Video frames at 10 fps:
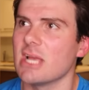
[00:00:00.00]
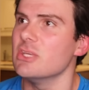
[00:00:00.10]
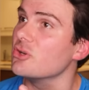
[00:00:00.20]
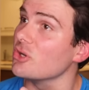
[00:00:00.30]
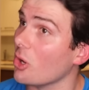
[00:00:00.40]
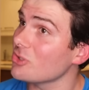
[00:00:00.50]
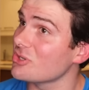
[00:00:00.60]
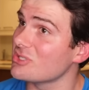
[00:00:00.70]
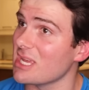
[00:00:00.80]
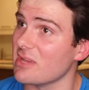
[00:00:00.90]
You could also
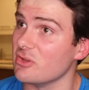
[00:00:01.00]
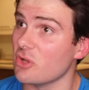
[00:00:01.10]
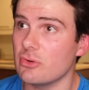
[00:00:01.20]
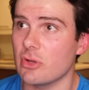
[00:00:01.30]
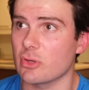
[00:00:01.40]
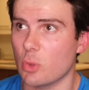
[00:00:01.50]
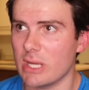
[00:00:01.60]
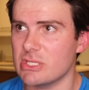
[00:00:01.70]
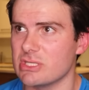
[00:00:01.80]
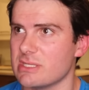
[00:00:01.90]
say if you don't know the
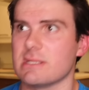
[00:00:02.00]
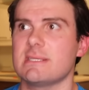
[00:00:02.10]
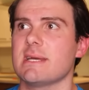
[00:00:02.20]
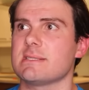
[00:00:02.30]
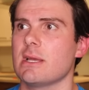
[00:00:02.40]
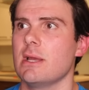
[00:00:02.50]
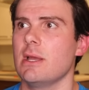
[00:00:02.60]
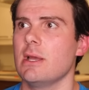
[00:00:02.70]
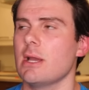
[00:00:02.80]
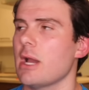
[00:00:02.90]
questions in the test,
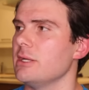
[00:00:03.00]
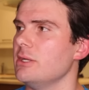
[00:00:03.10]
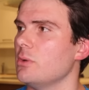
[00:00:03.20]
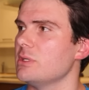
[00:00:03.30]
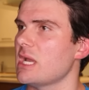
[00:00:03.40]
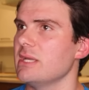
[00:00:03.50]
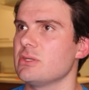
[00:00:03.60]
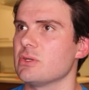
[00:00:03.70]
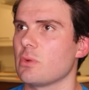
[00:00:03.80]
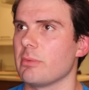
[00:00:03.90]
how do you know which
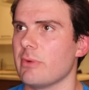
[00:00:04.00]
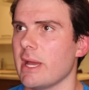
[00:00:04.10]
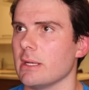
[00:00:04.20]
answers will be right?